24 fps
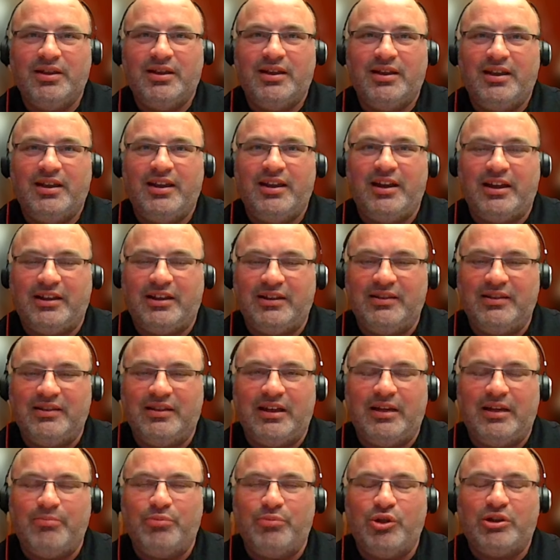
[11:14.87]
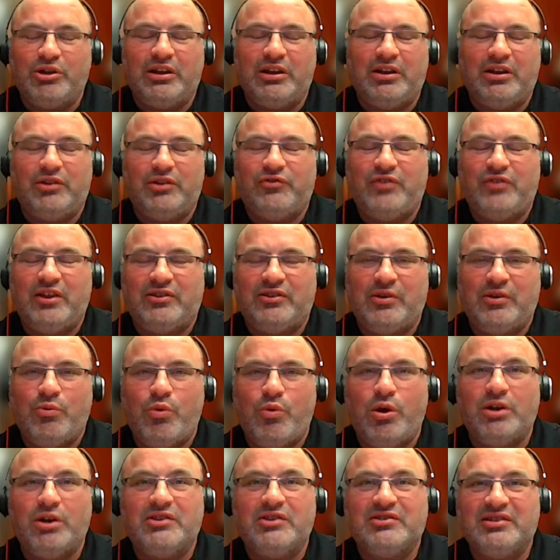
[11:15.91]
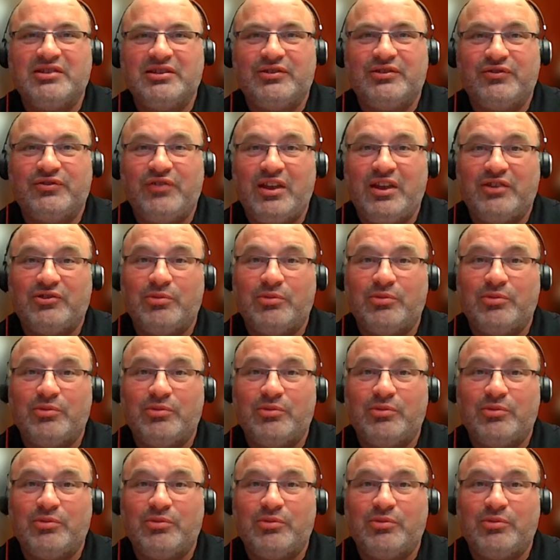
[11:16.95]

And I can I'm looking at his face, I want to see his face.